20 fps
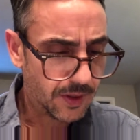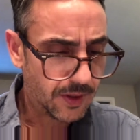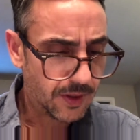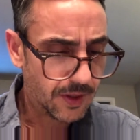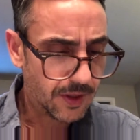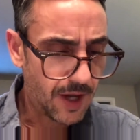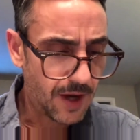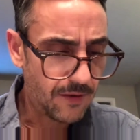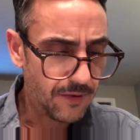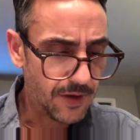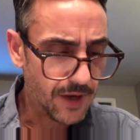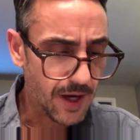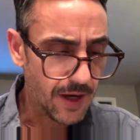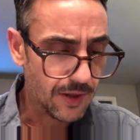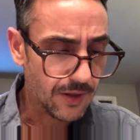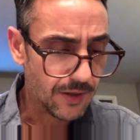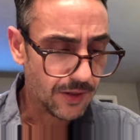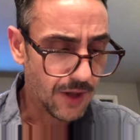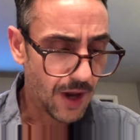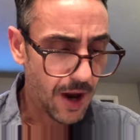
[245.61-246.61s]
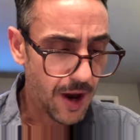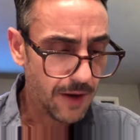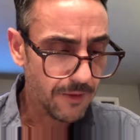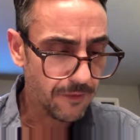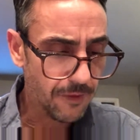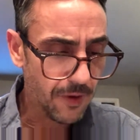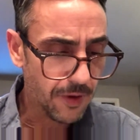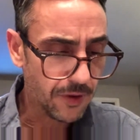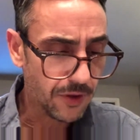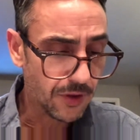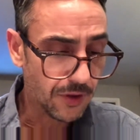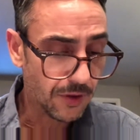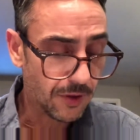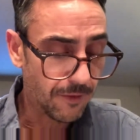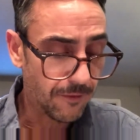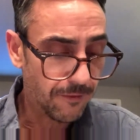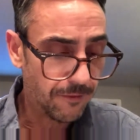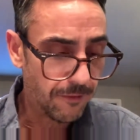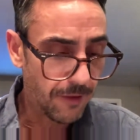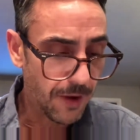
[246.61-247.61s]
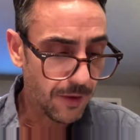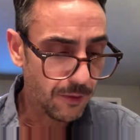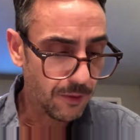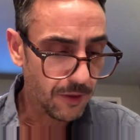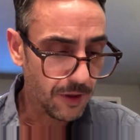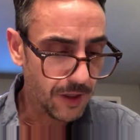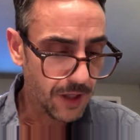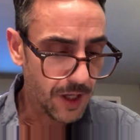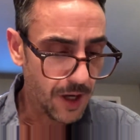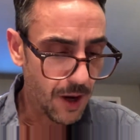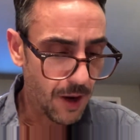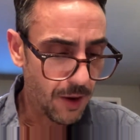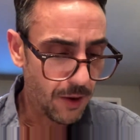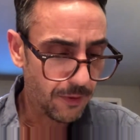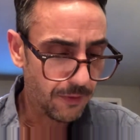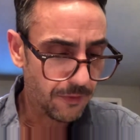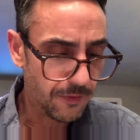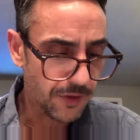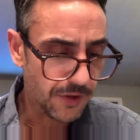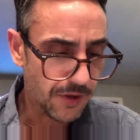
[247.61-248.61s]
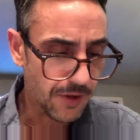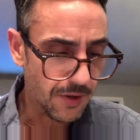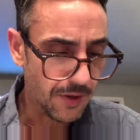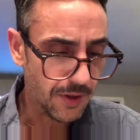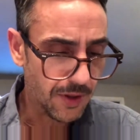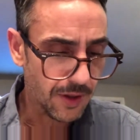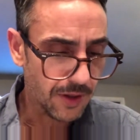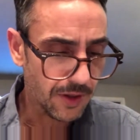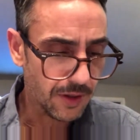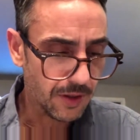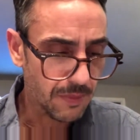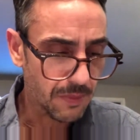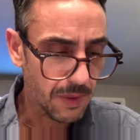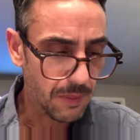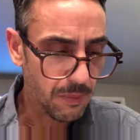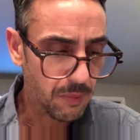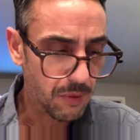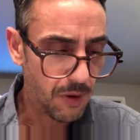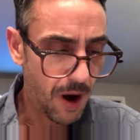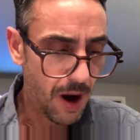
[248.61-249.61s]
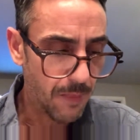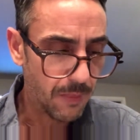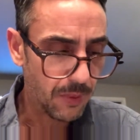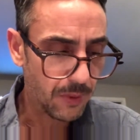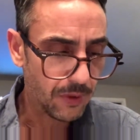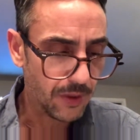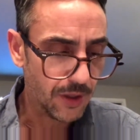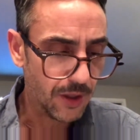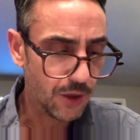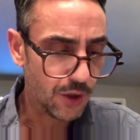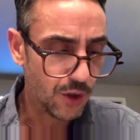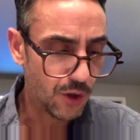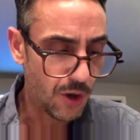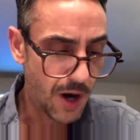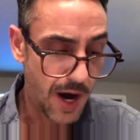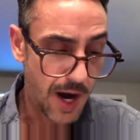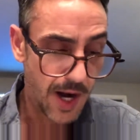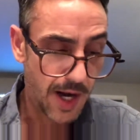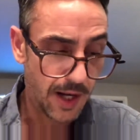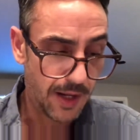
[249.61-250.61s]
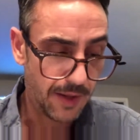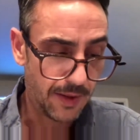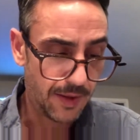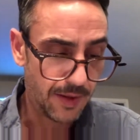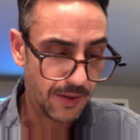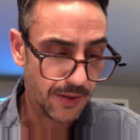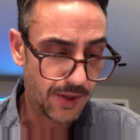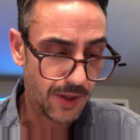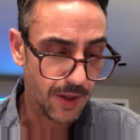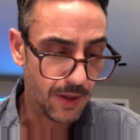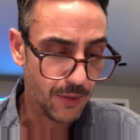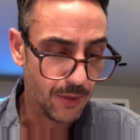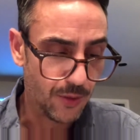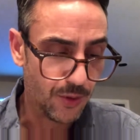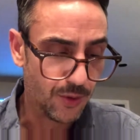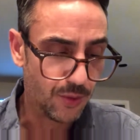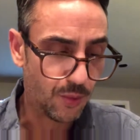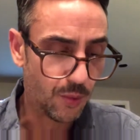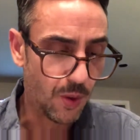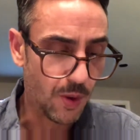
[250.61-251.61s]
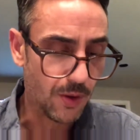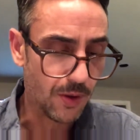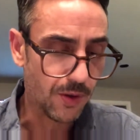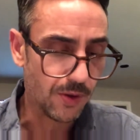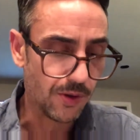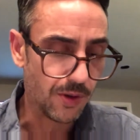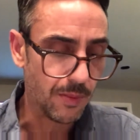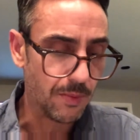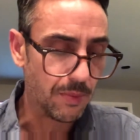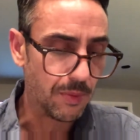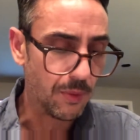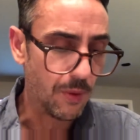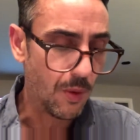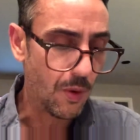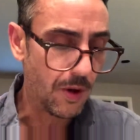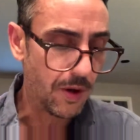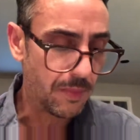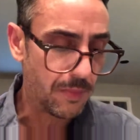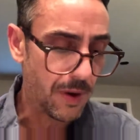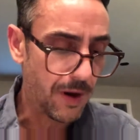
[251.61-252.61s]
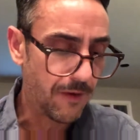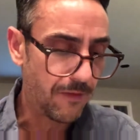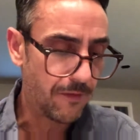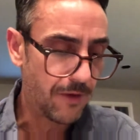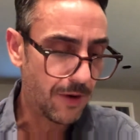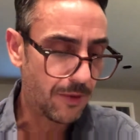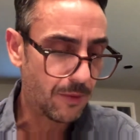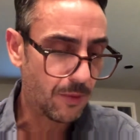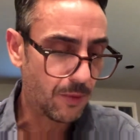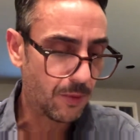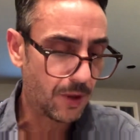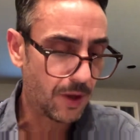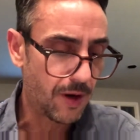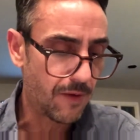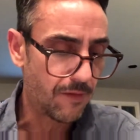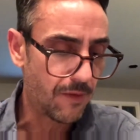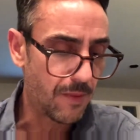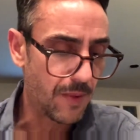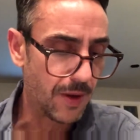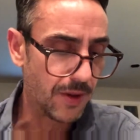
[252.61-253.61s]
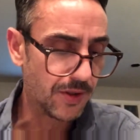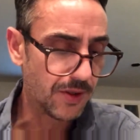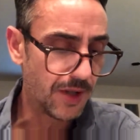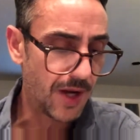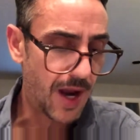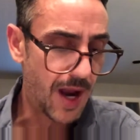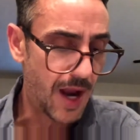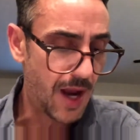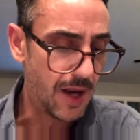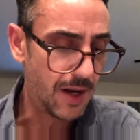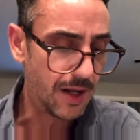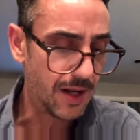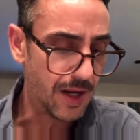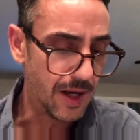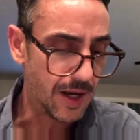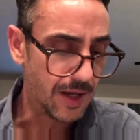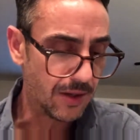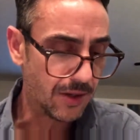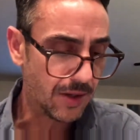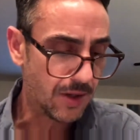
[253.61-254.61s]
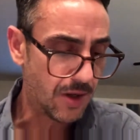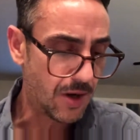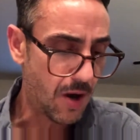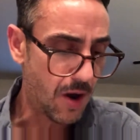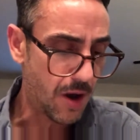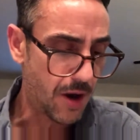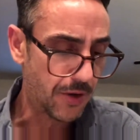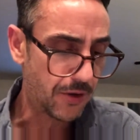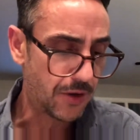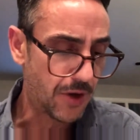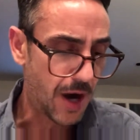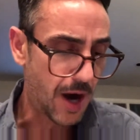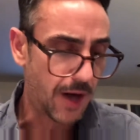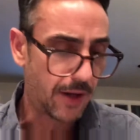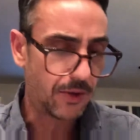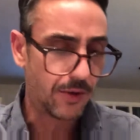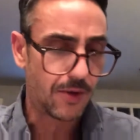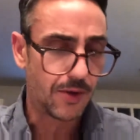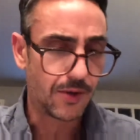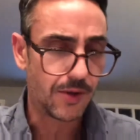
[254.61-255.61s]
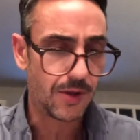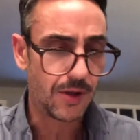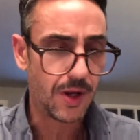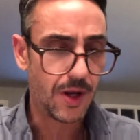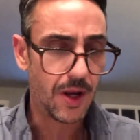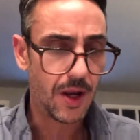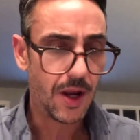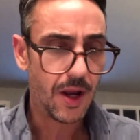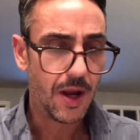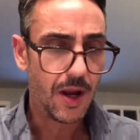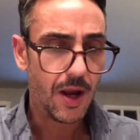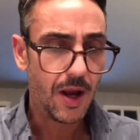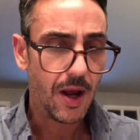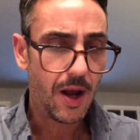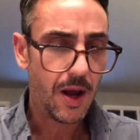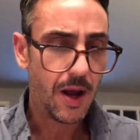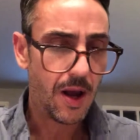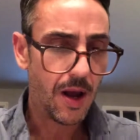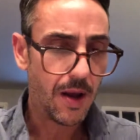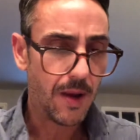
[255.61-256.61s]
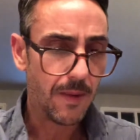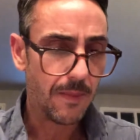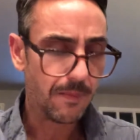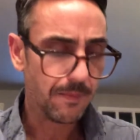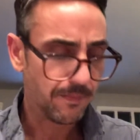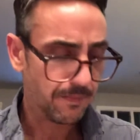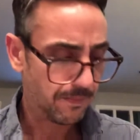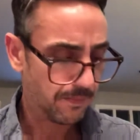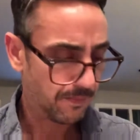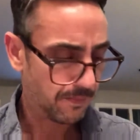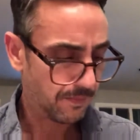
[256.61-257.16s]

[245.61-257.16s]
safety and design functions of federally owned facilities to be properly trained. This includes workers employed by federal governments and its contractors. Um,